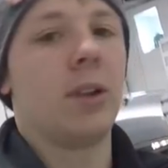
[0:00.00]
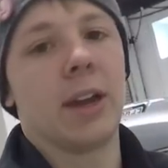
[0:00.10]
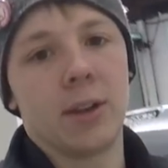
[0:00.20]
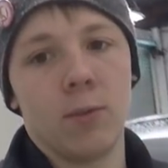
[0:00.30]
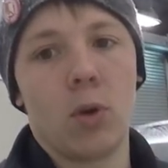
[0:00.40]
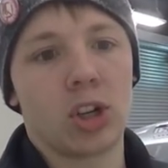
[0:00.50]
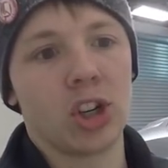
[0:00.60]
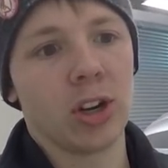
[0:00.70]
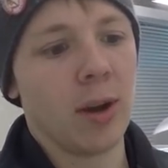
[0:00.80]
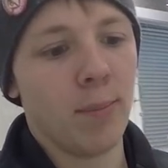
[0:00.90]
like
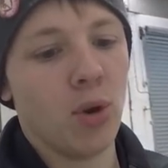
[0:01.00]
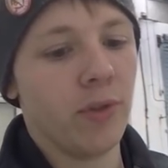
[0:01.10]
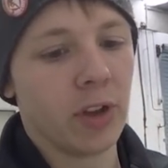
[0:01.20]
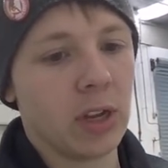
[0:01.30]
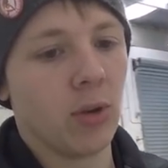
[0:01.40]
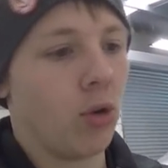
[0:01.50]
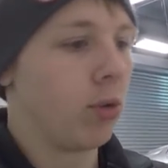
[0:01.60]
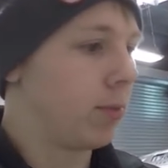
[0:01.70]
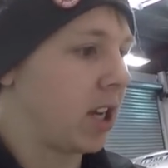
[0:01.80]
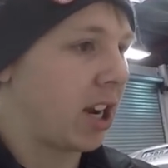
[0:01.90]
watching a movie
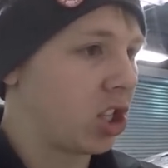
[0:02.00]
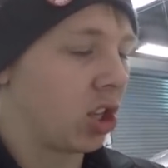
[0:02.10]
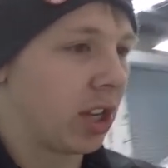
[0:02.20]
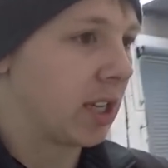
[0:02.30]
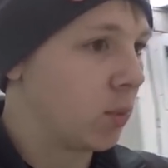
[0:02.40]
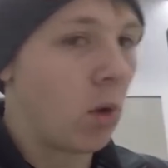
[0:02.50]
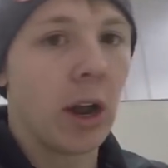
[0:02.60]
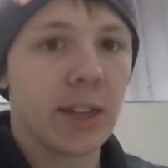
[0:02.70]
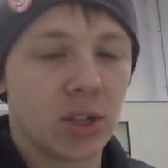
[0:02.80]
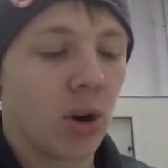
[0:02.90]
or touching things
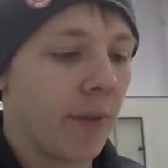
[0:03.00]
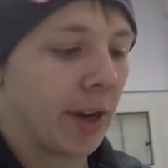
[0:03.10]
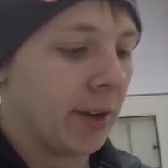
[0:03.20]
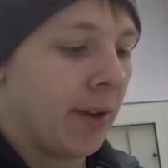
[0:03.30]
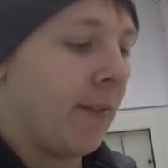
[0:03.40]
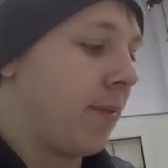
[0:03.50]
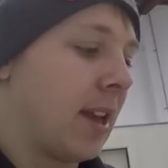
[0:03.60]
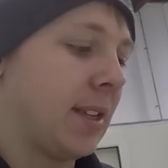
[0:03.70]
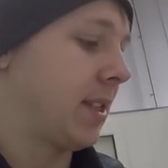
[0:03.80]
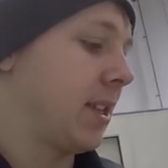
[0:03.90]
while he's driving.
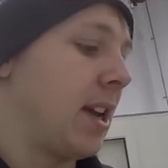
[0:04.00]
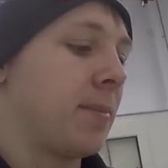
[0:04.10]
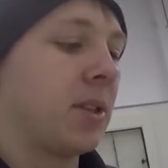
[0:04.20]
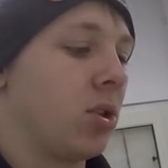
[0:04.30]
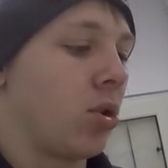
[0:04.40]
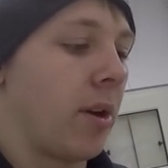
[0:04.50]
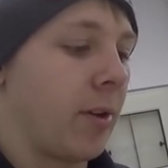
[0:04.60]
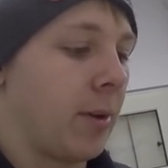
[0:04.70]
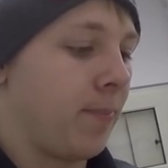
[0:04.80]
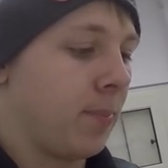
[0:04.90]
That's up to the
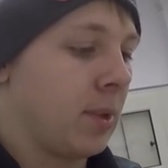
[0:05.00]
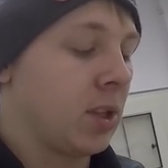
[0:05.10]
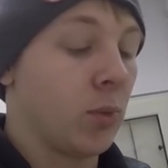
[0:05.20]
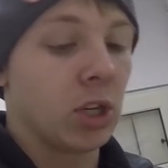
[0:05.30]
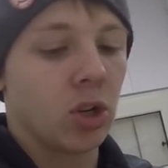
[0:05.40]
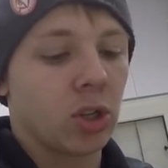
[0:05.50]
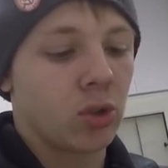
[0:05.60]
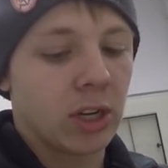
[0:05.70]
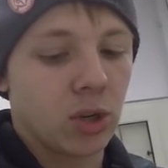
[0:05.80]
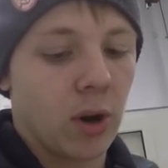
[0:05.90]
driver. So we just hook it
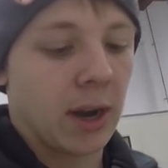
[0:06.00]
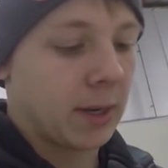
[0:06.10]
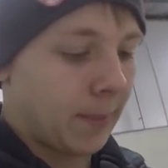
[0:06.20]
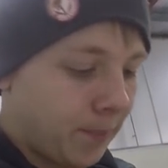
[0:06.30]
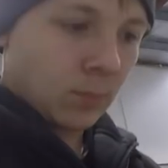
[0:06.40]
straight to ground,